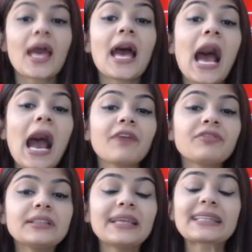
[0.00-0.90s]

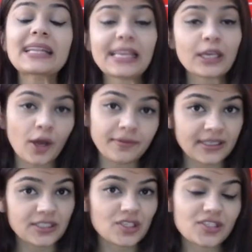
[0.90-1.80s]
After then click on
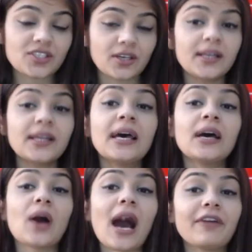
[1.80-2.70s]
register,
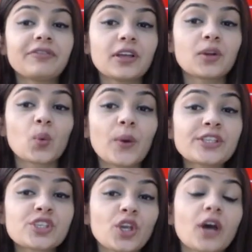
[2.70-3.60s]
after
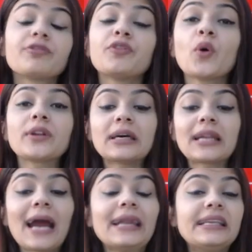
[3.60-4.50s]
which your voter
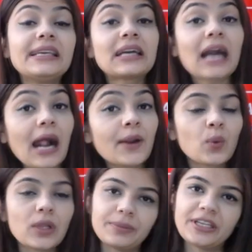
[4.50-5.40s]
ID card
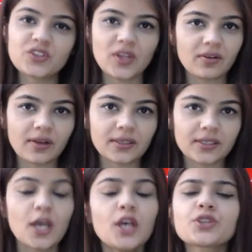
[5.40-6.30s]
will be generated.
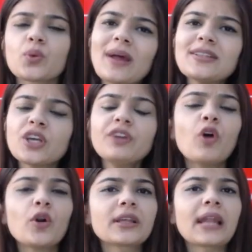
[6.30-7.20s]
So once your
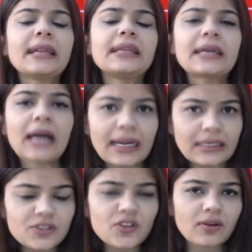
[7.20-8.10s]
voter ID card
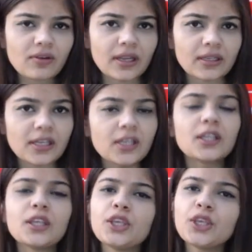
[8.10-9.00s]
is generated,
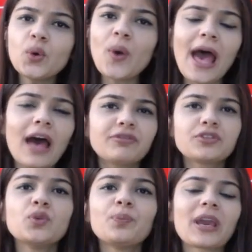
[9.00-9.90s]
you have
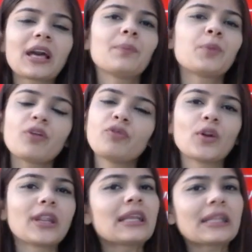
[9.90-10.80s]
to pick up your
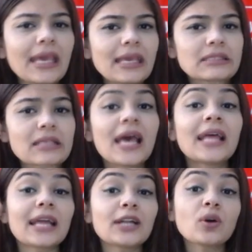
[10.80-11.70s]
voting days,
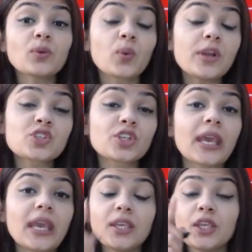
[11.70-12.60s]
that on which
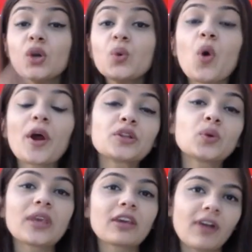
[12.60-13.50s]
day you want
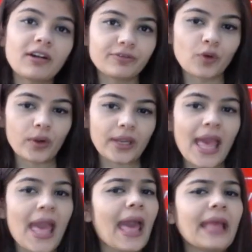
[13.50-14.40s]
to give a vote,
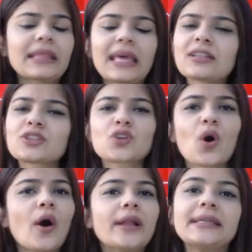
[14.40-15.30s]
and then it's
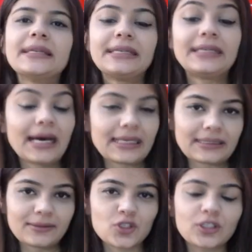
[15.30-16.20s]
all done.
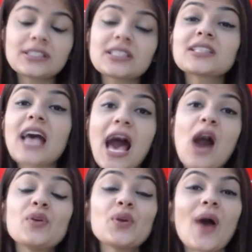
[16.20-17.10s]
So this is
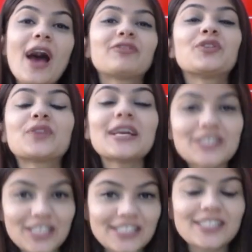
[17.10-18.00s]
how you have to
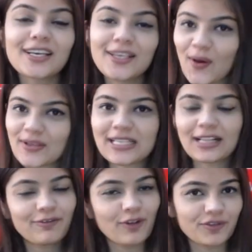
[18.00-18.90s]
register
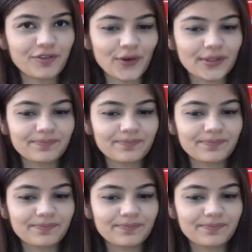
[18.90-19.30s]
yourself for vote.